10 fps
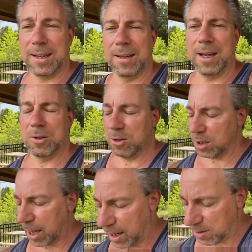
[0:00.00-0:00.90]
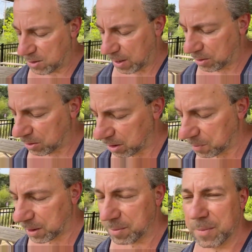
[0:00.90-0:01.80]
and there's lions around, you know what I
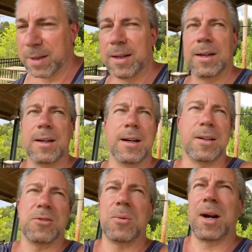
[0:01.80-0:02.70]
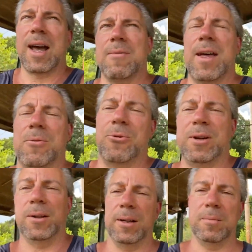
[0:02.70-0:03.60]
mean? I just don't want to have that
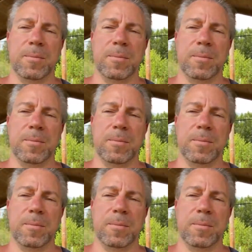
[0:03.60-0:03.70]
feeling.